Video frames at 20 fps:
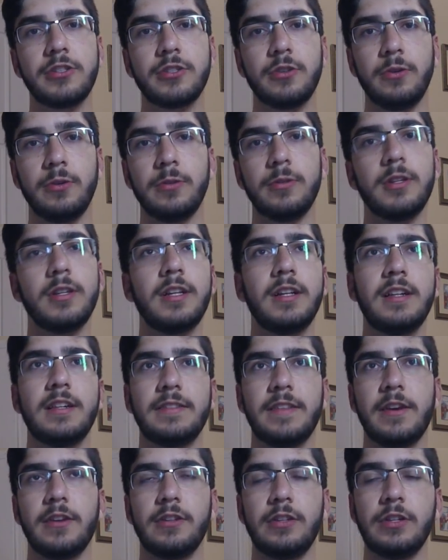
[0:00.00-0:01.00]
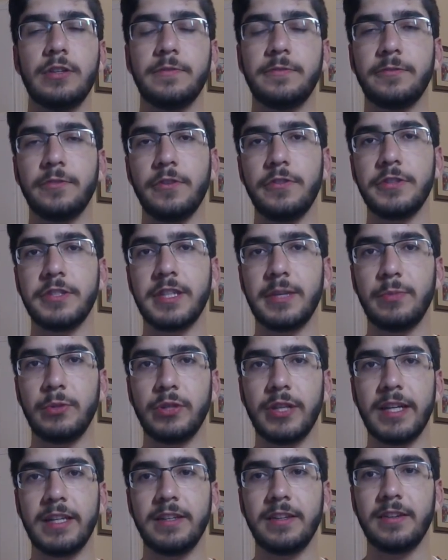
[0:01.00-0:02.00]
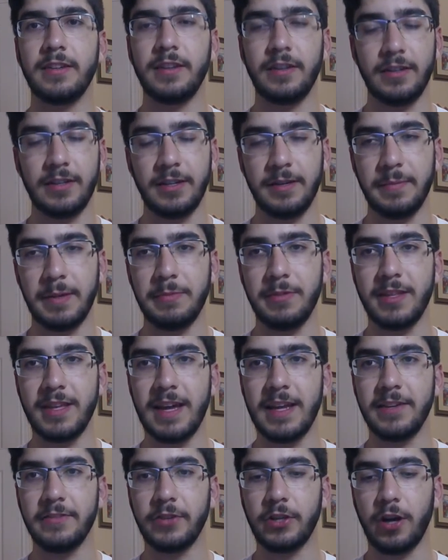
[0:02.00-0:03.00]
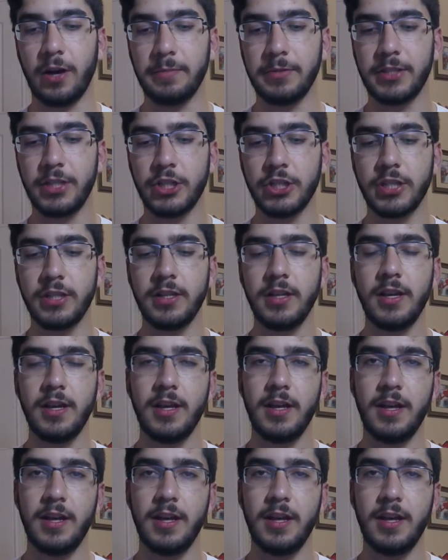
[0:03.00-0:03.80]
So that'll further simulate maybe the end of a competition,